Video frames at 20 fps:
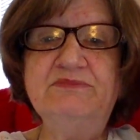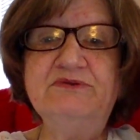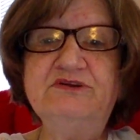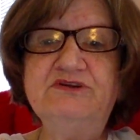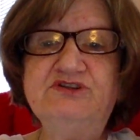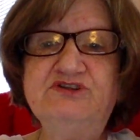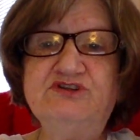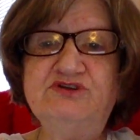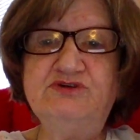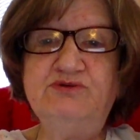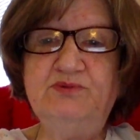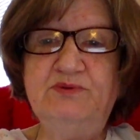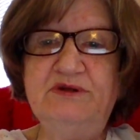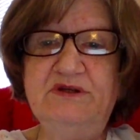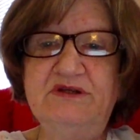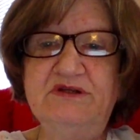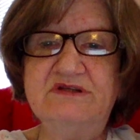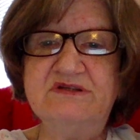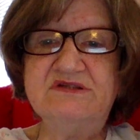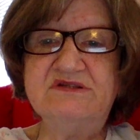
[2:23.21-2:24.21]
the two
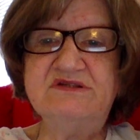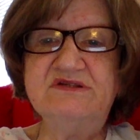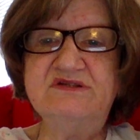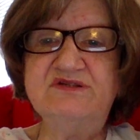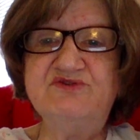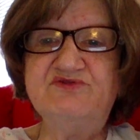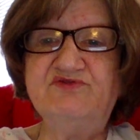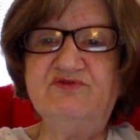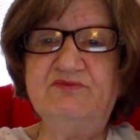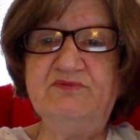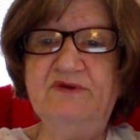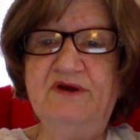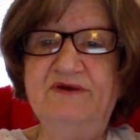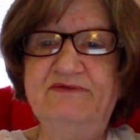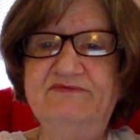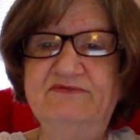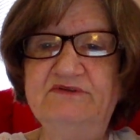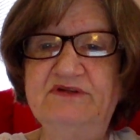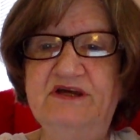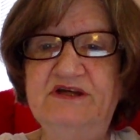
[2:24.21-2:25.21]
witnesses from
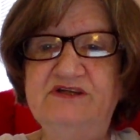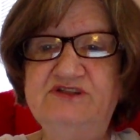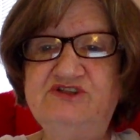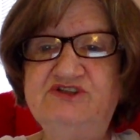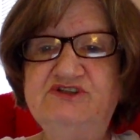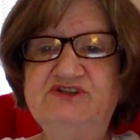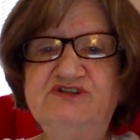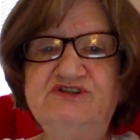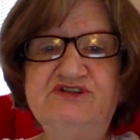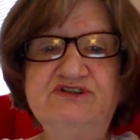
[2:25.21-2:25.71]
Revelation